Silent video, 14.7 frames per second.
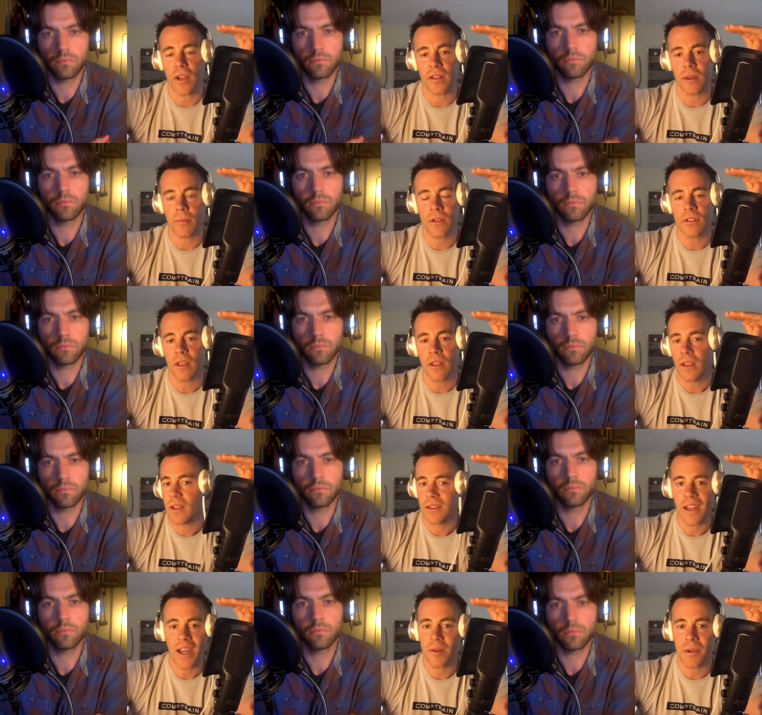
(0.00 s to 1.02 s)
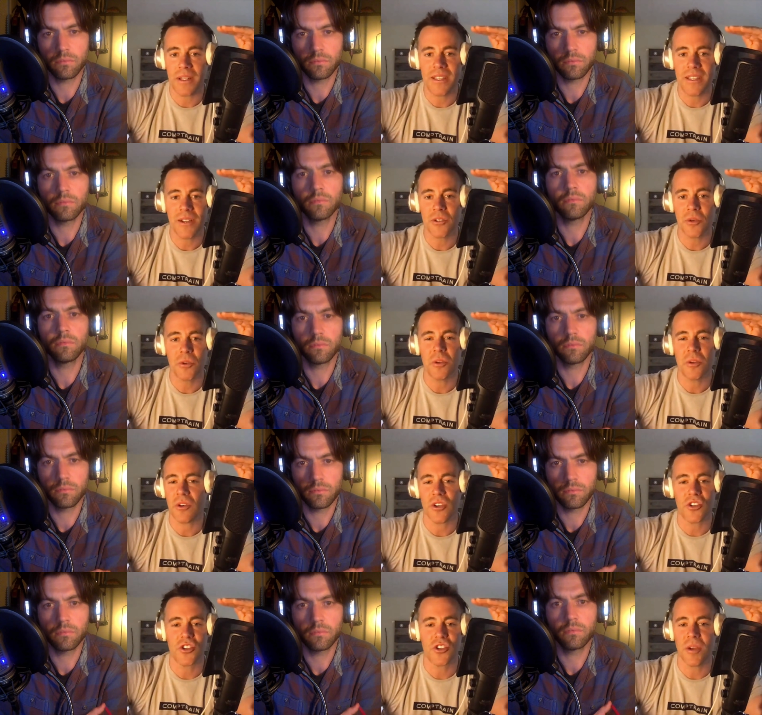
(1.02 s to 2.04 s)
Speaker 1: numbers, not a big deal, dude. You're a
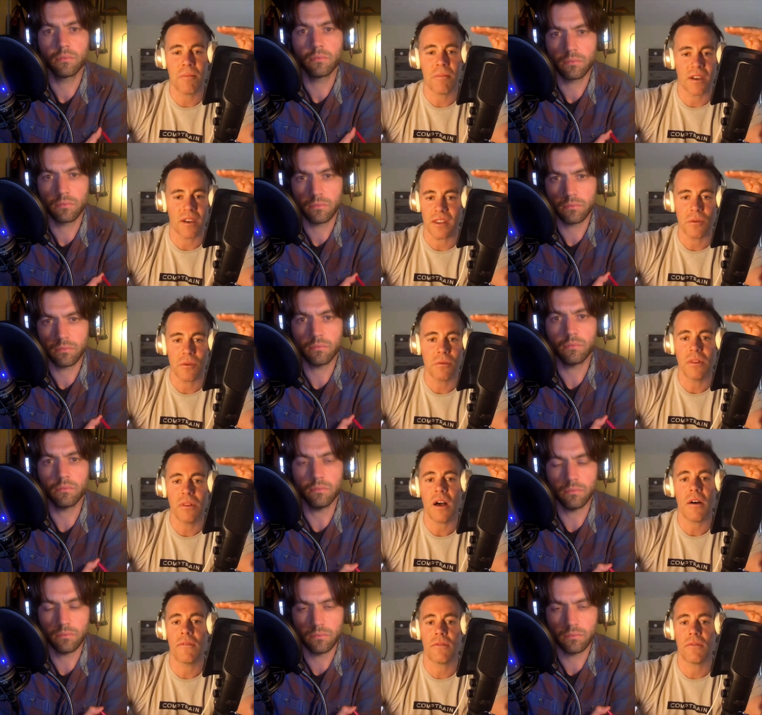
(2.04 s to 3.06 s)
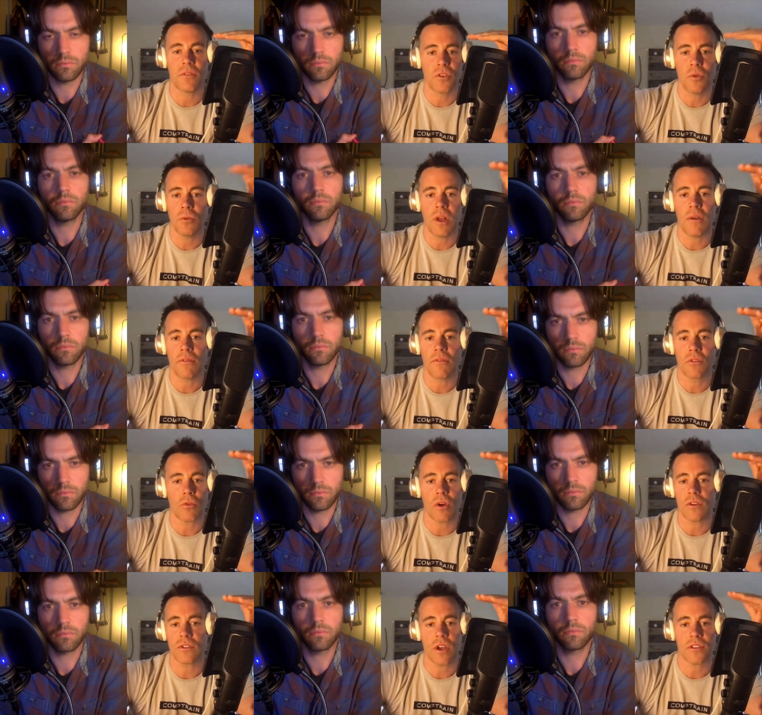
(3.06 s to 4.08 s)
gym monkey. You mm-hmm. love you love toss
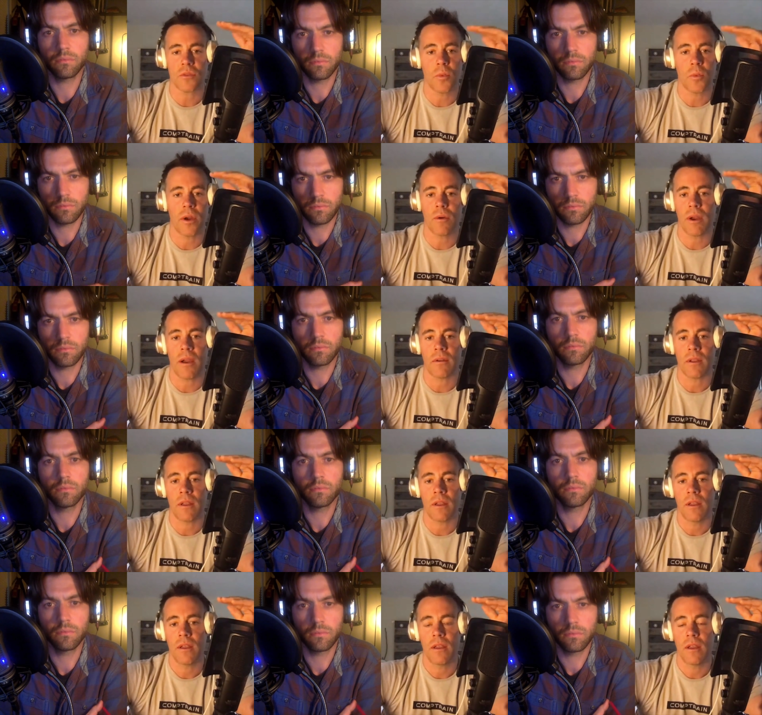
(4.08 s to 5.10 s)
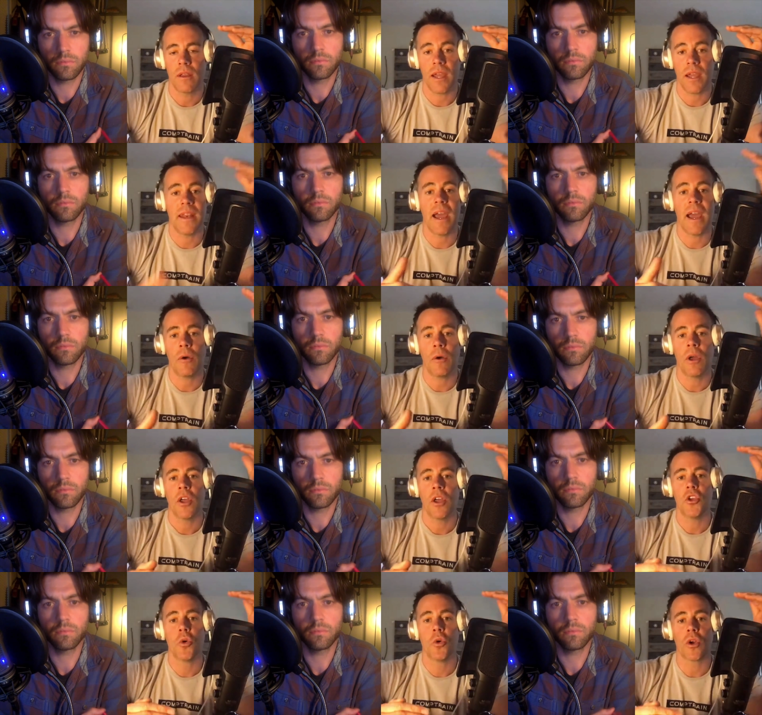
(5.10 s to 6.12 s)
tossing weight around, and now
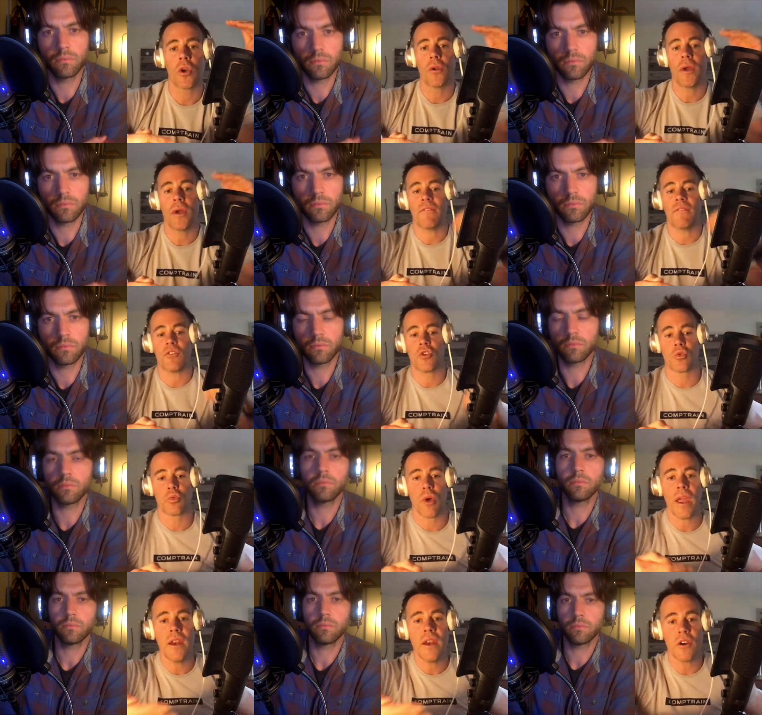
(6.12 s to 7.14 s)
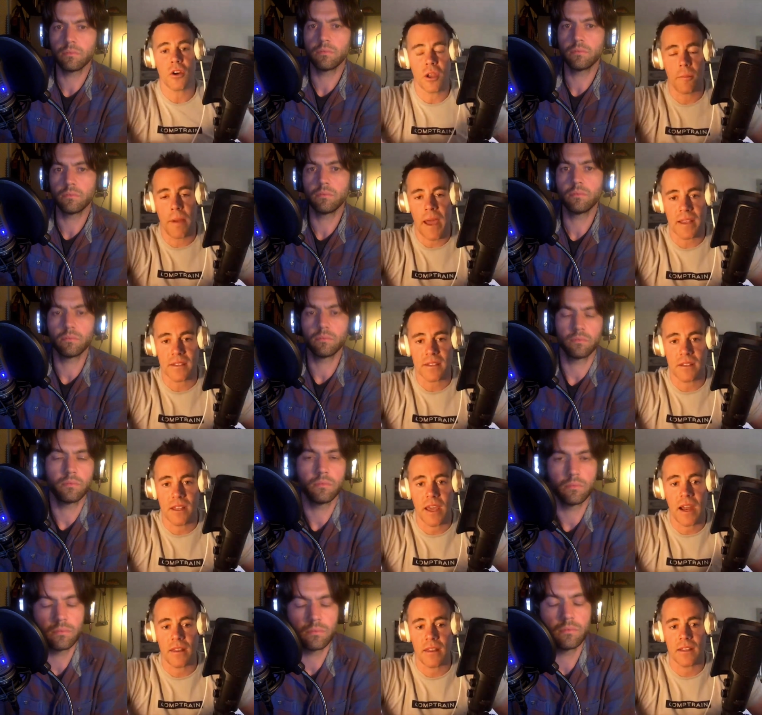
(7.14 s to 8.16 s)
you are going to have greater capacity
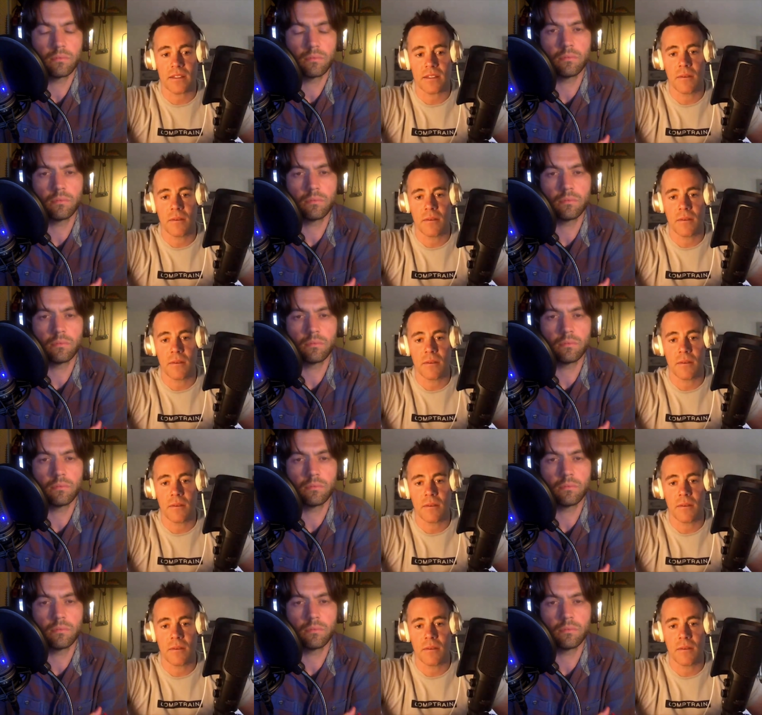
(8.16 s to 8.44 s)
out of this.